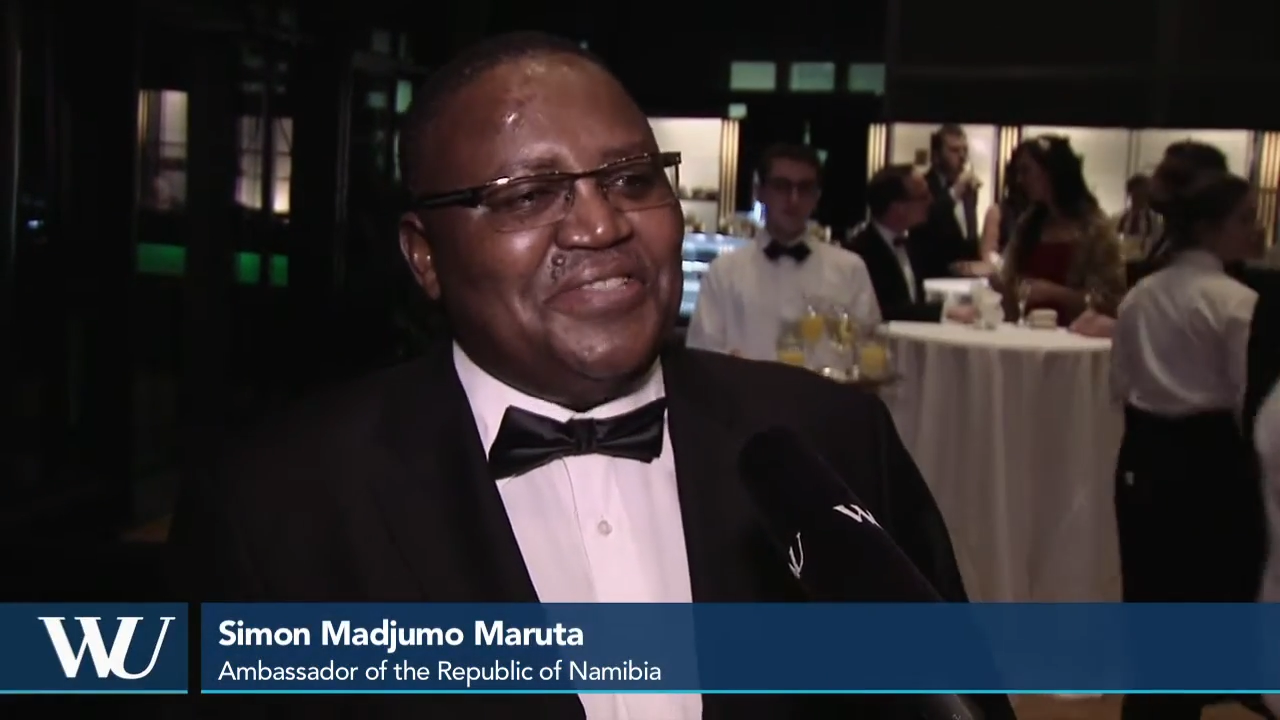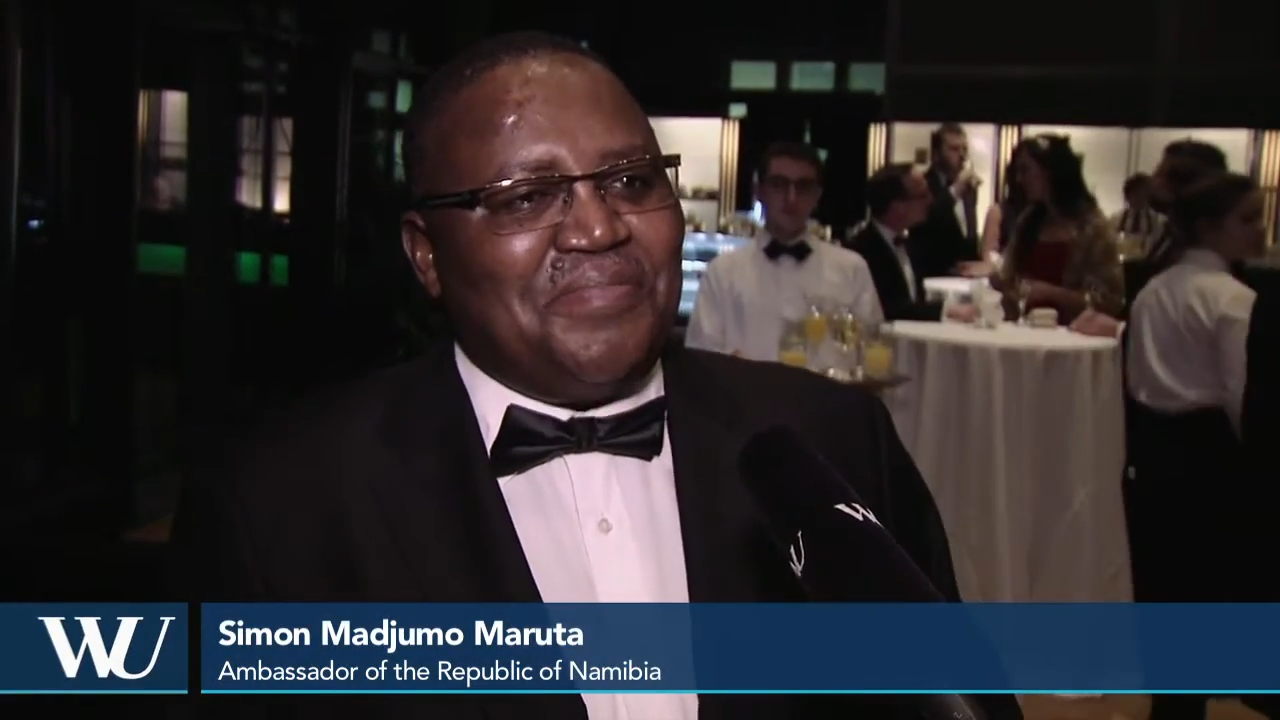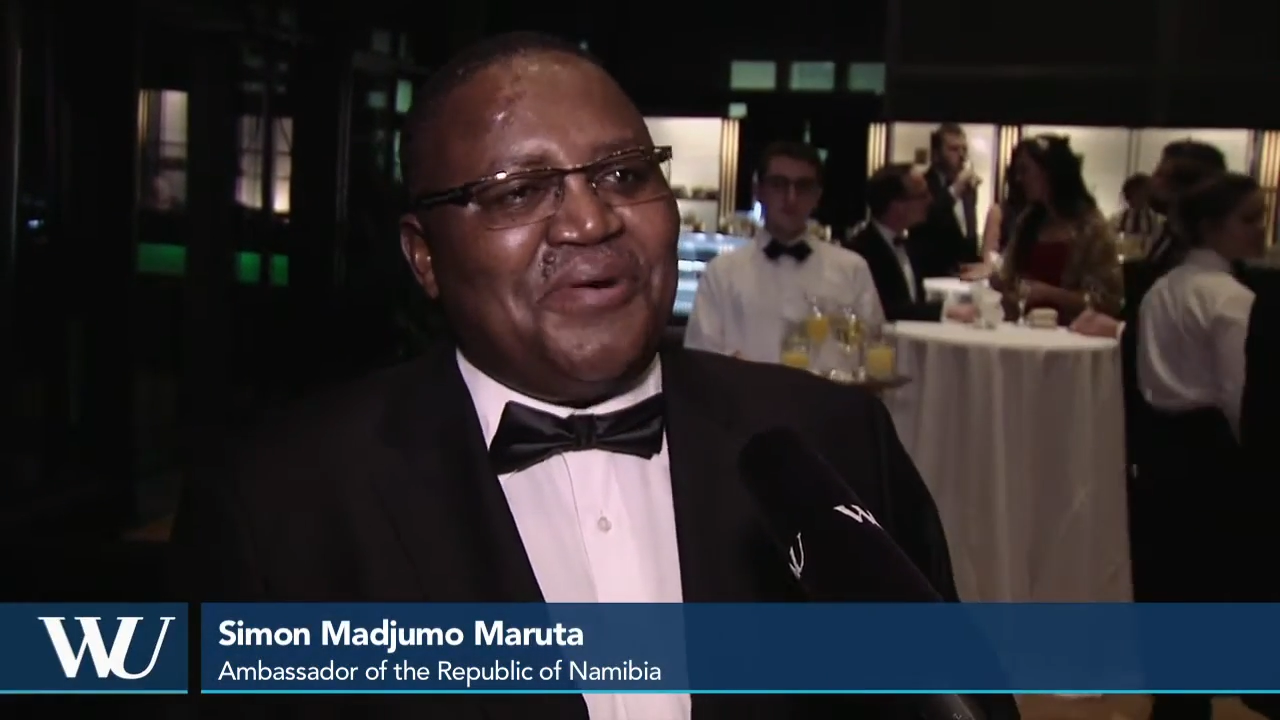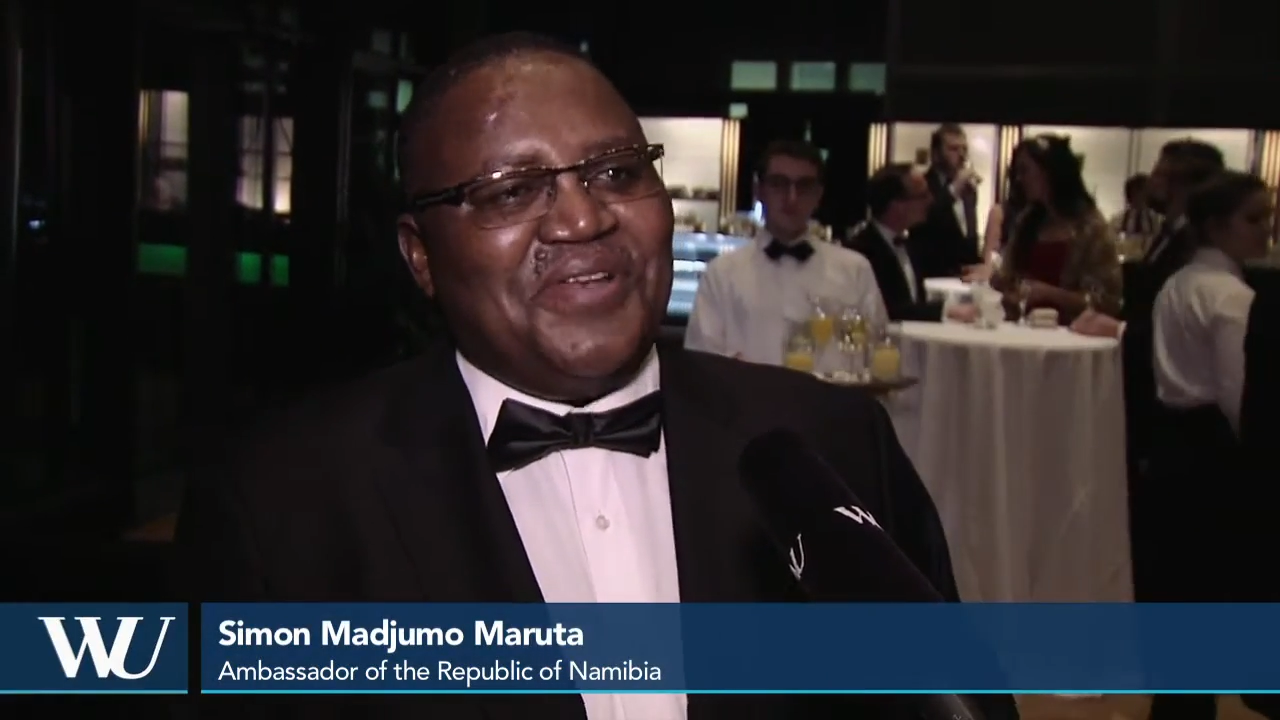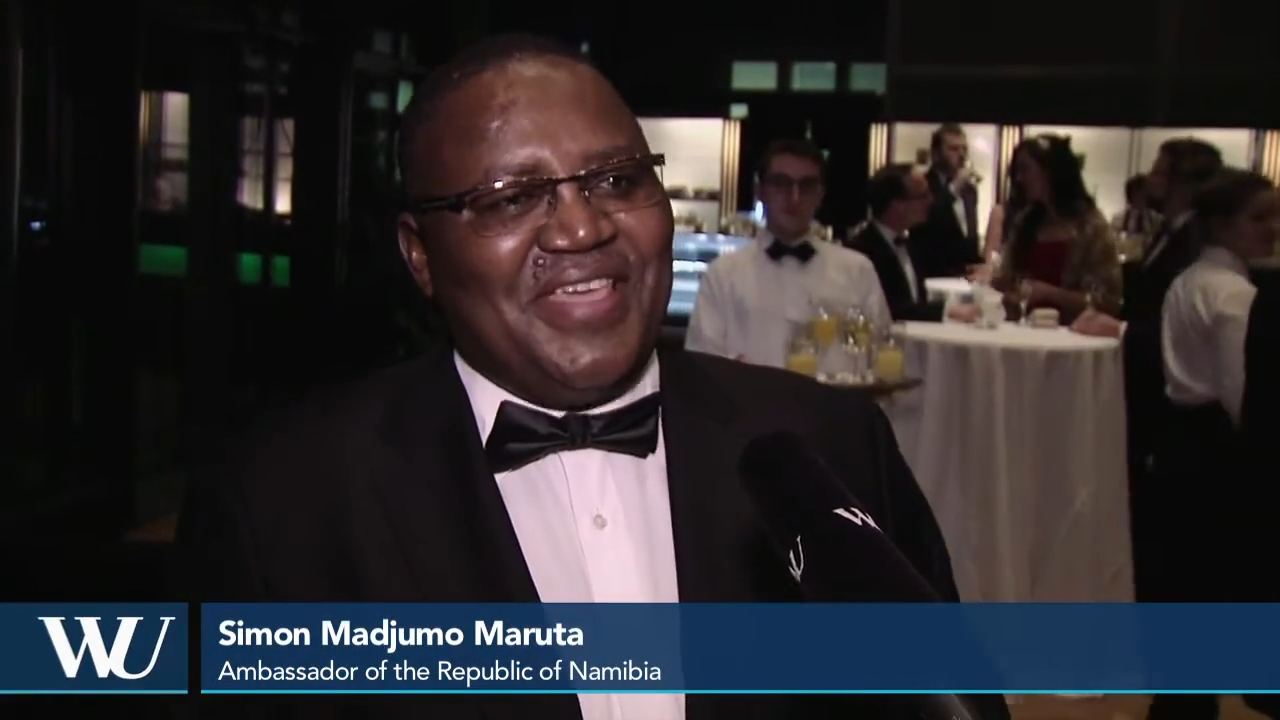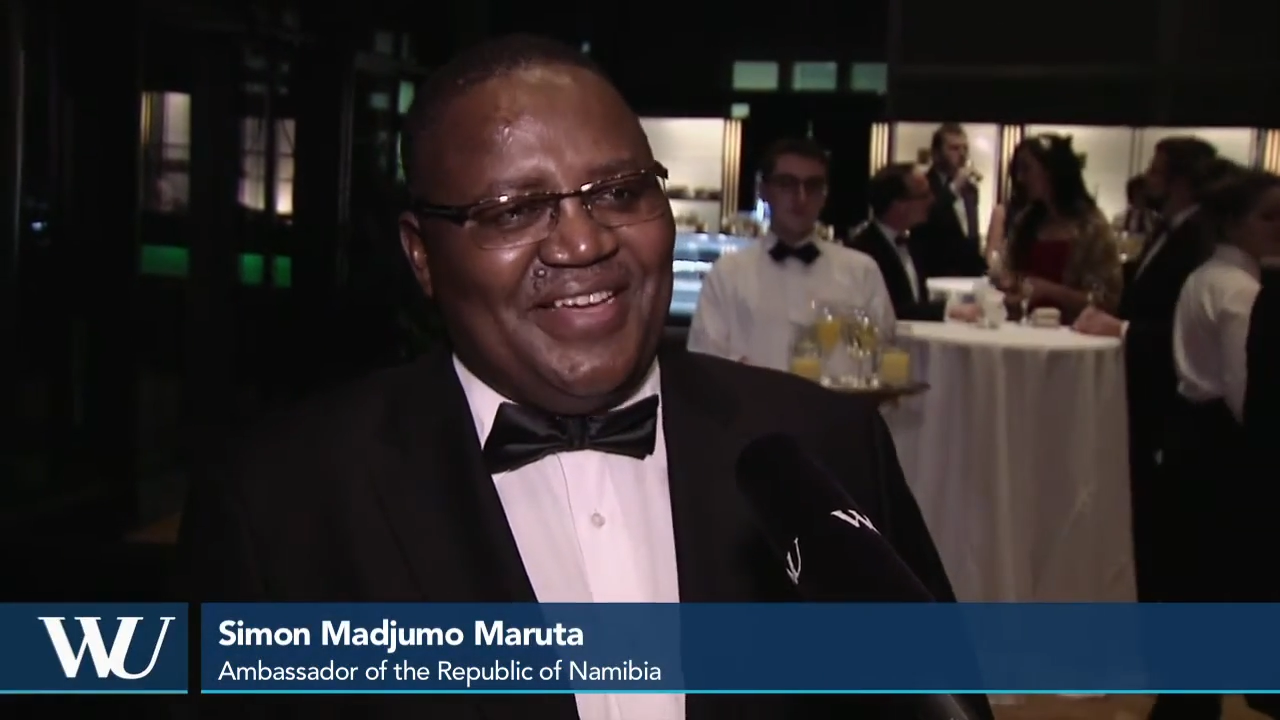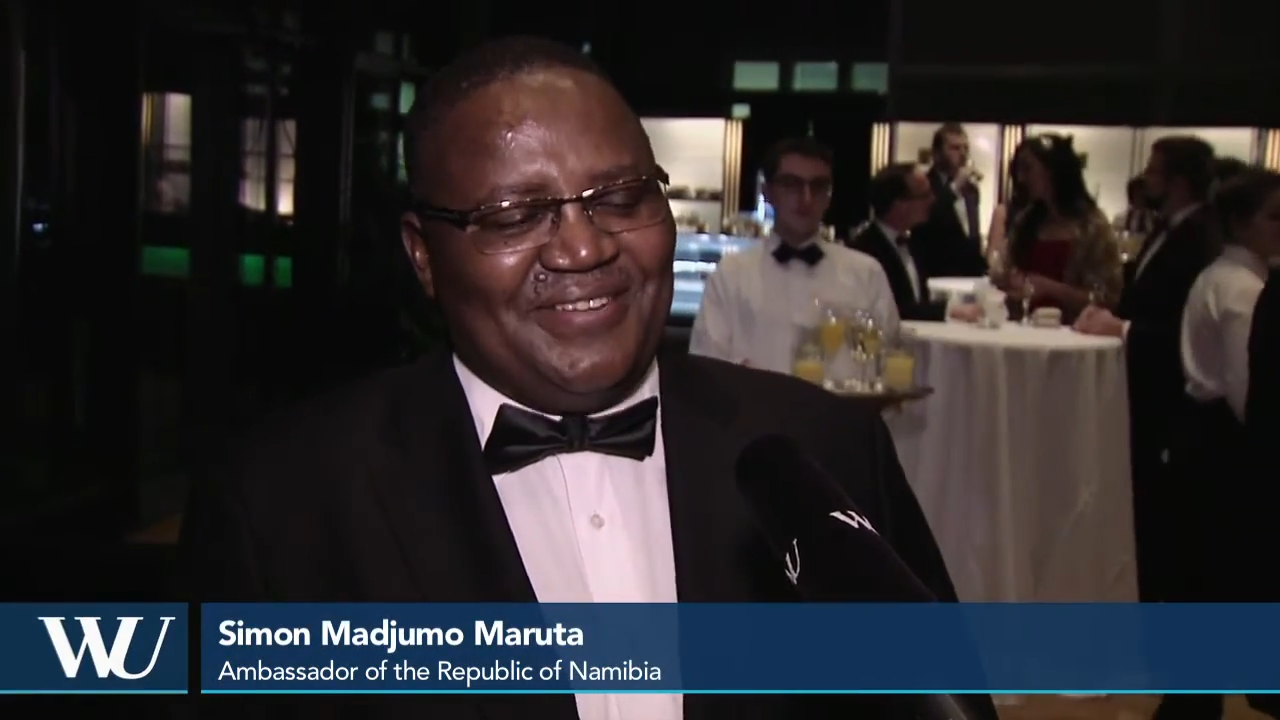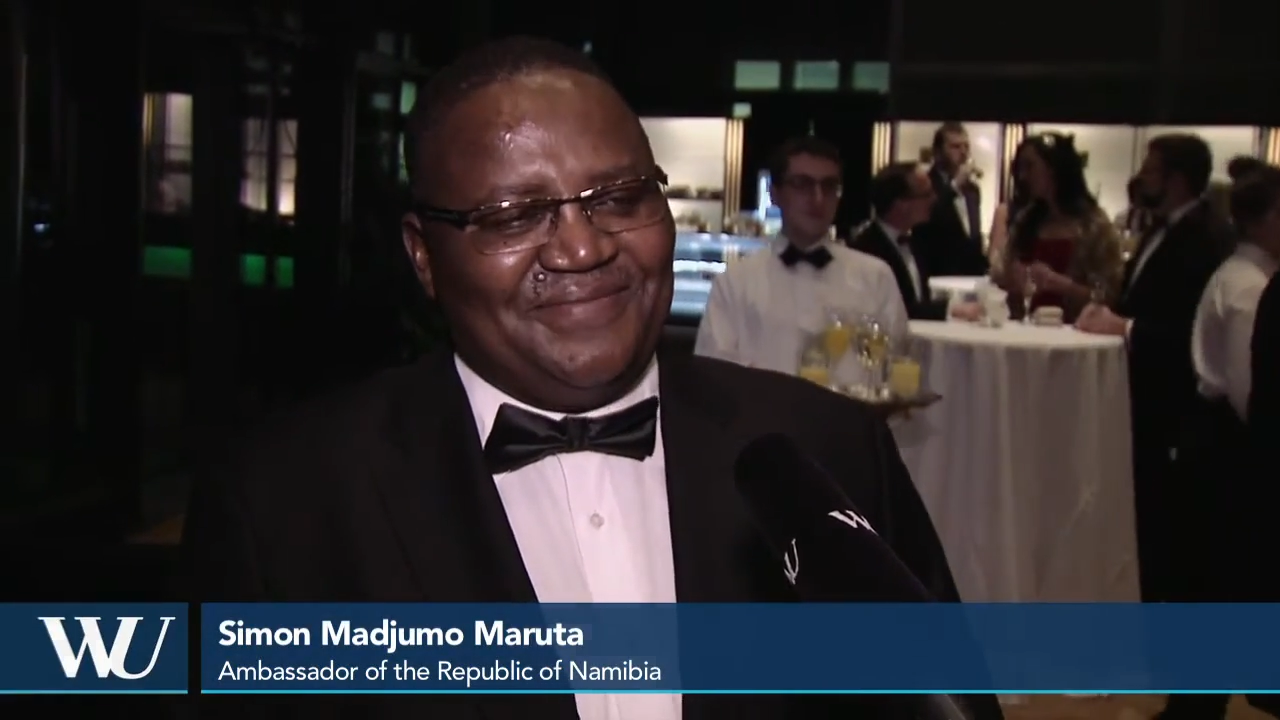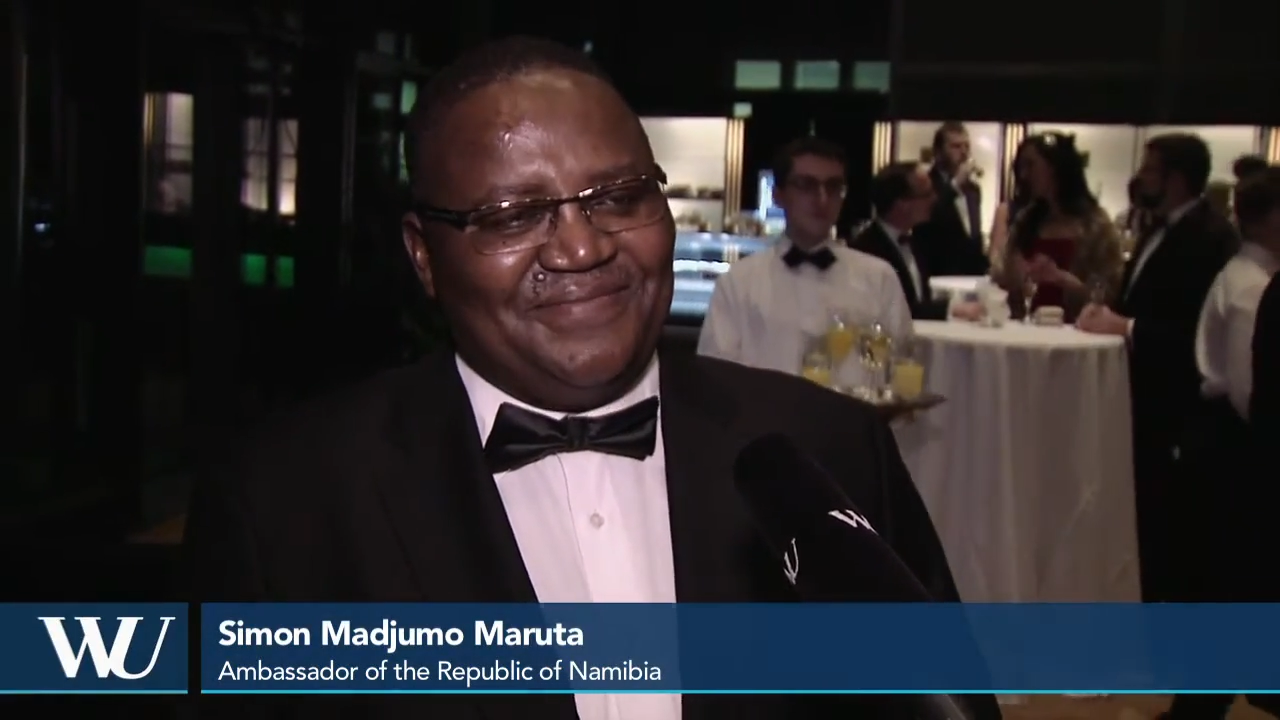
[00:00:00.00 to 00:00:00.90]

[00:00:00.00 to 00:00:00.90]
the ball here.